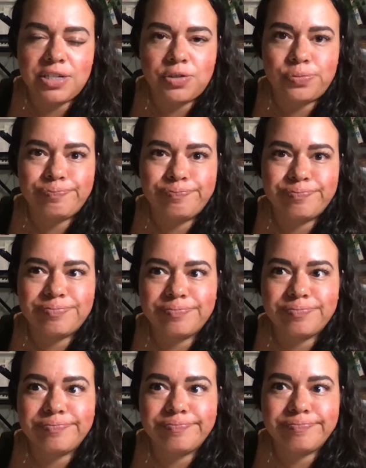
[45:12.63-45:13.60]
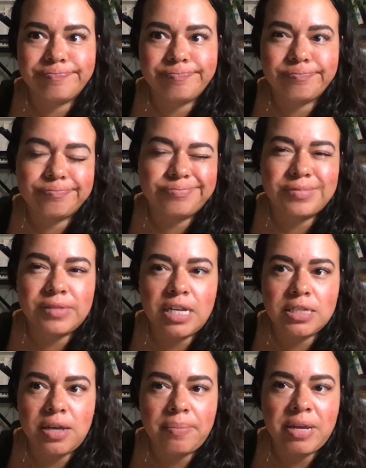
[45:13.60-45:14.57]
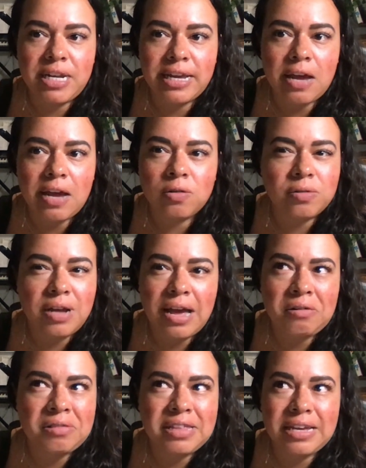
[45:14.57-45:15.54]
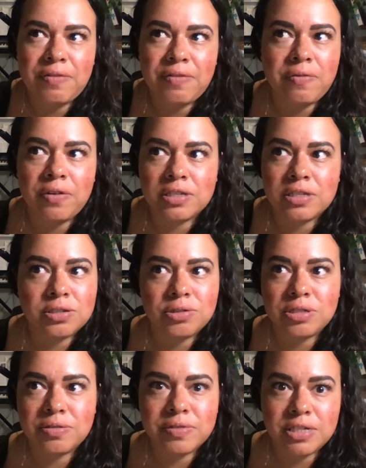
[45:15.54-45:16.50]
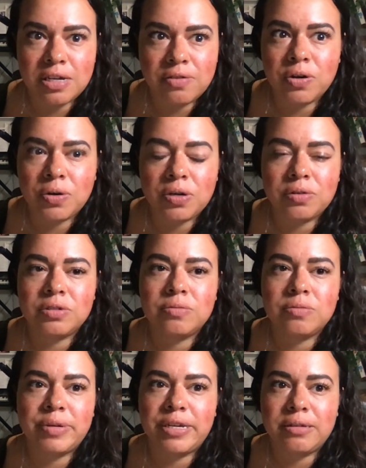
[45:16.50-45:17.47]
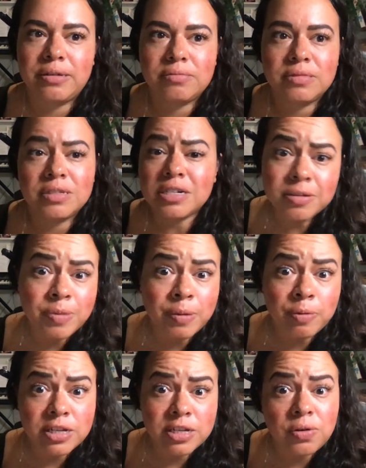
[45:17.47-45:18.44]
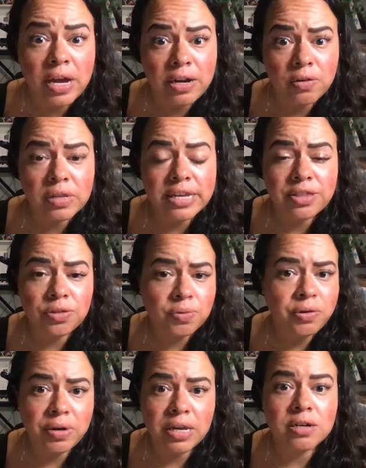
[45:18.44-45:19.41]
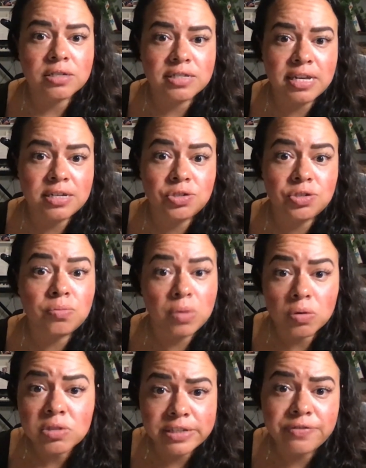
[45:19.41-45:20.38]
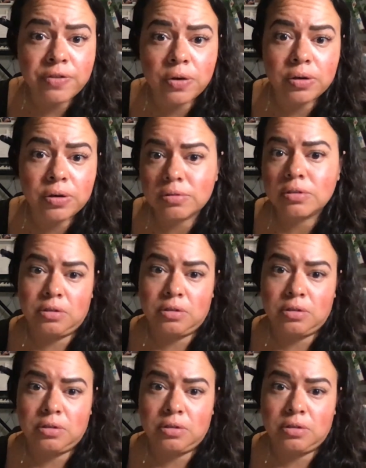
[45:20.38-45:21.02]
do. I mean, like, I don't think I've ever exclusively done photos, but there's some people that do. I know like 3 creators that do mostly photos.